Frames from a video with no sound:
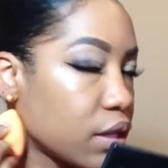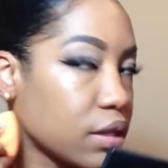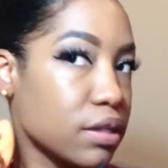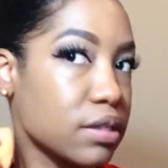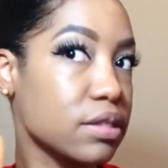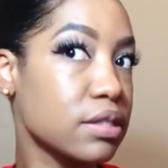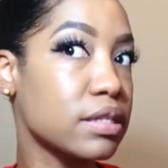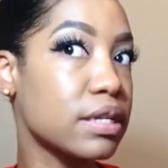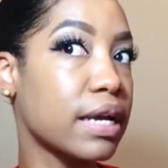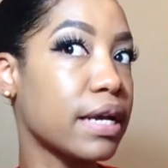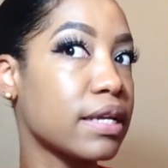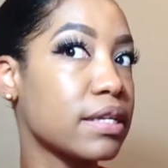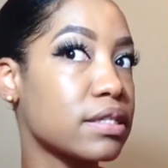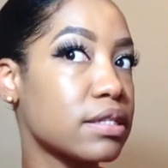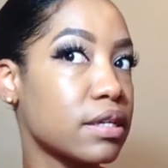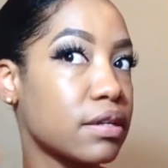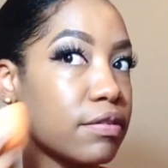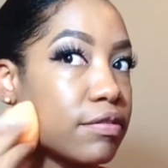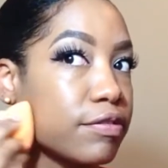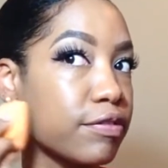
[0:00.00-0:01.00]
looks nice
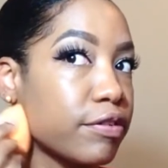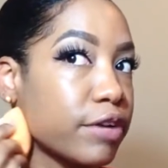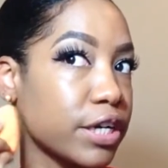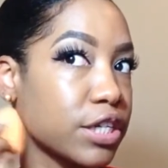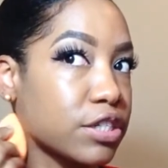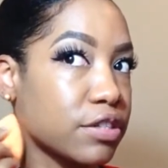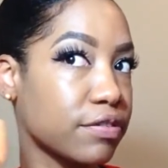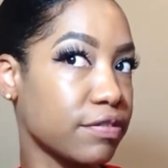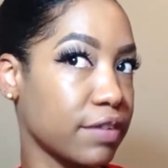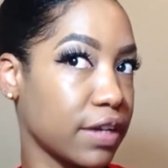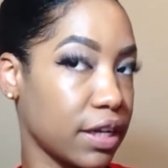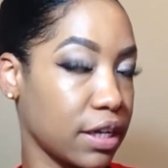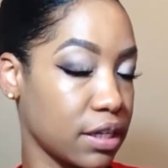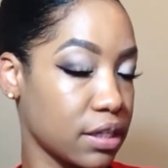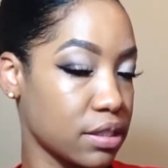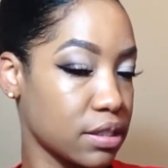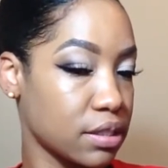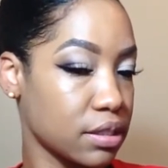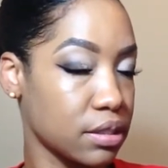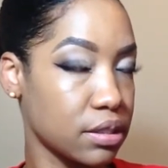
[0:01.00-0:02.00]
and fresh
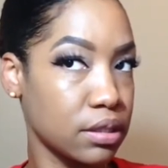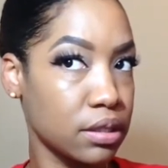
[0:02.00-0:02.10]
face,